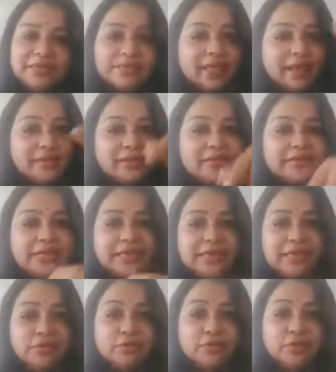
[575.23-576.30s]
That is
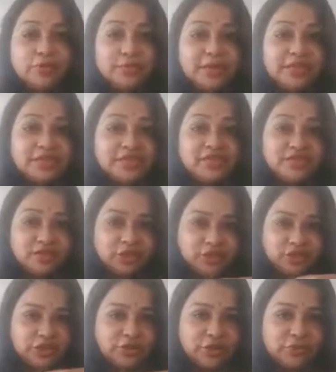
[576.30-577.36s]
again going to maintain the
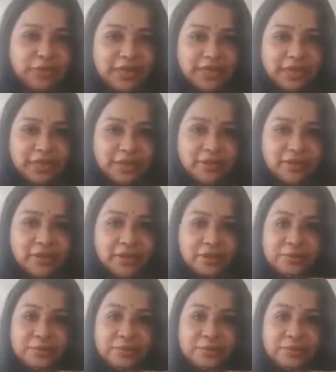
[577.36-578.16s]
sheen of the hair,